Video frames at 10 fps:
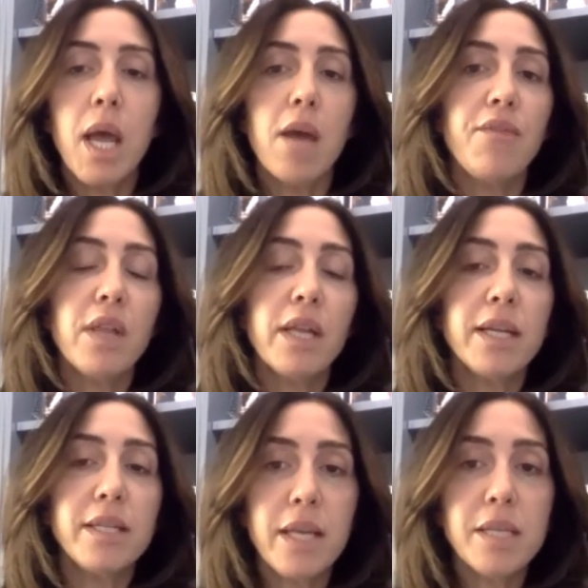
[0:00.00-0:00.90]
I feel like
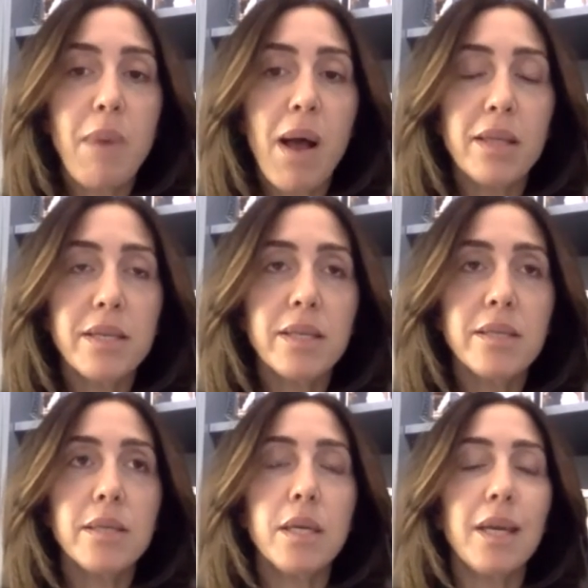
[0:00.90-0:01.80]
in today's
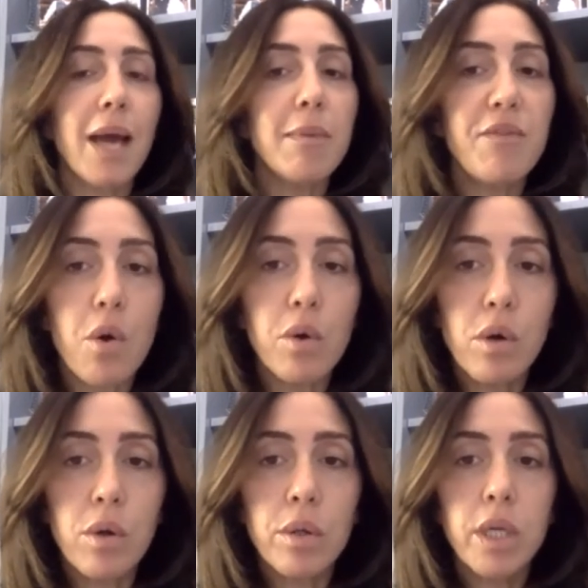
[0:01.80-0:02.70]
politics, you got to be
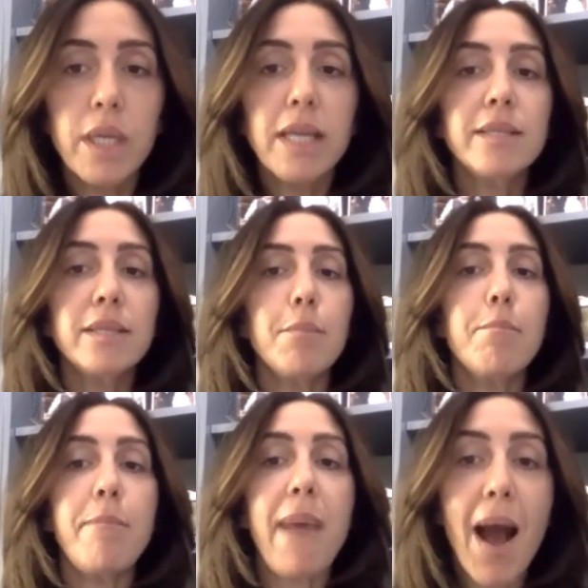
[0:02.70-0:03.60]
vocal. You need
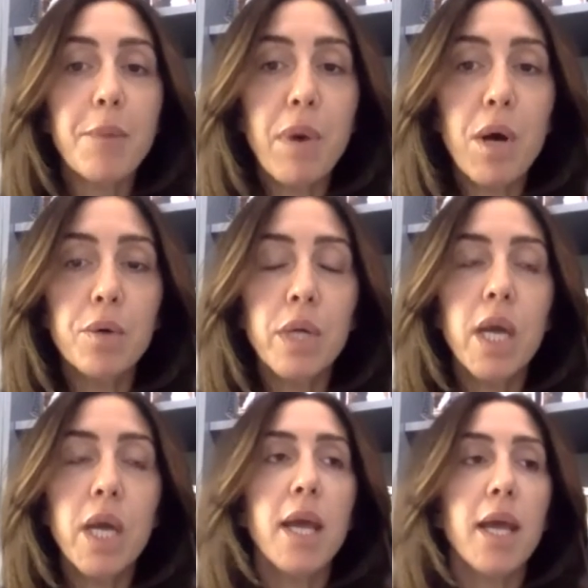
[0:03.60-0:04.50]
some
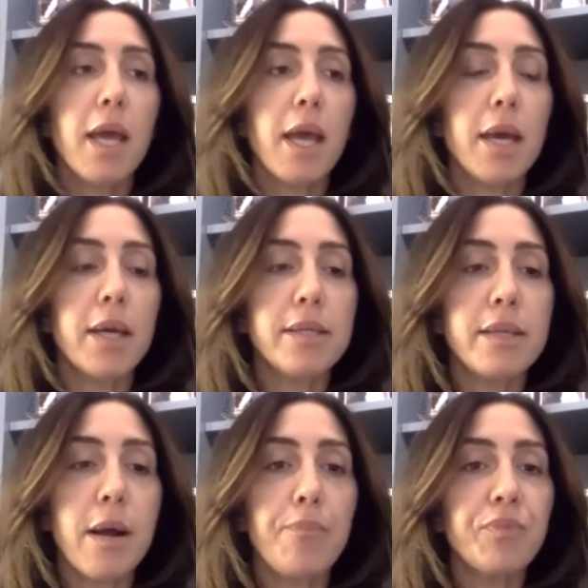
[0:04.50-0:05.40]
backbone. And
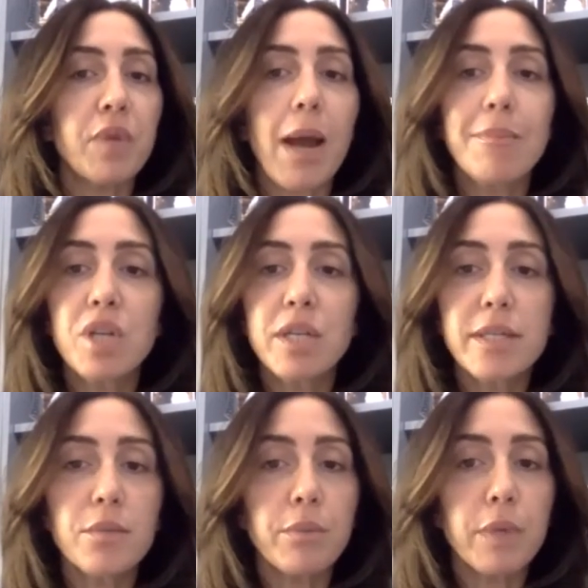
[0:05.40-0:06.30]
um, I'm
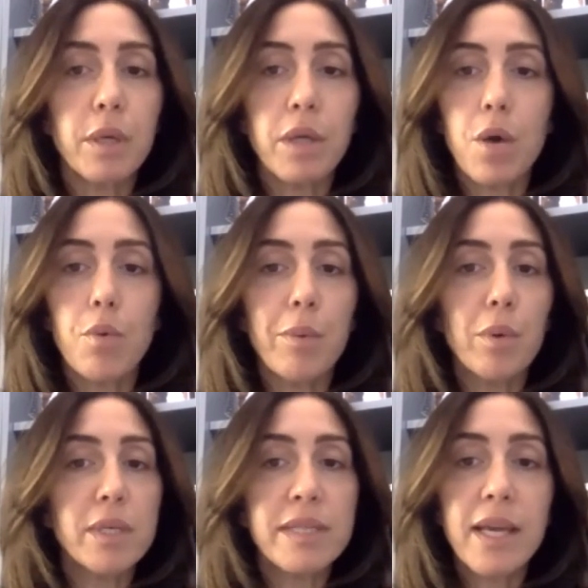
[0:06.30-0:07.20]
just, you know, we
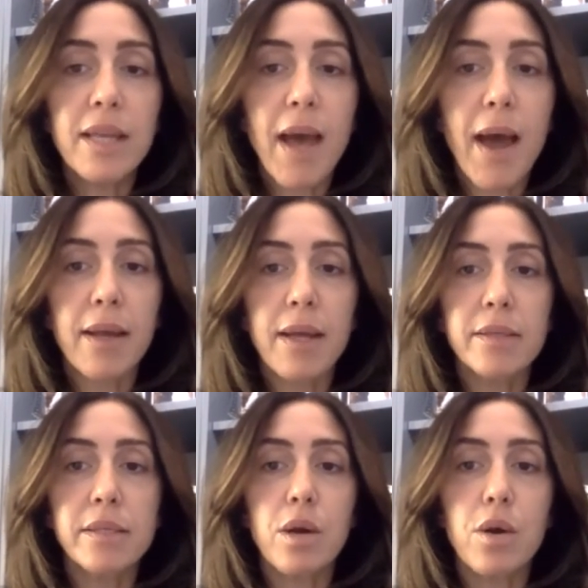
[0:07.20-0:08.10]
weren't seeing that. And
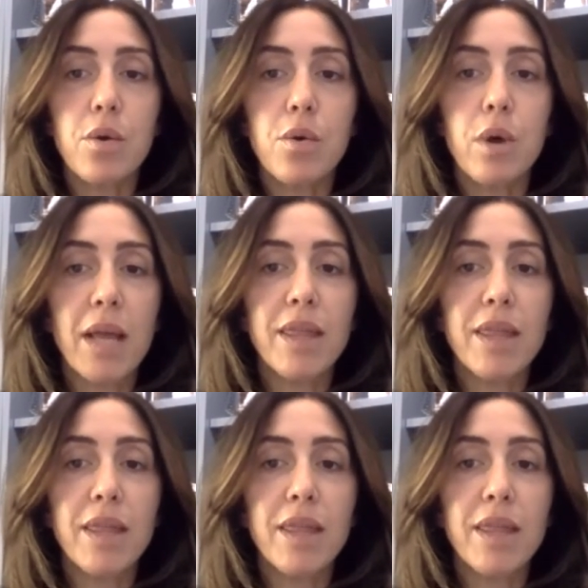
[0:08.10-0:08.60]
so I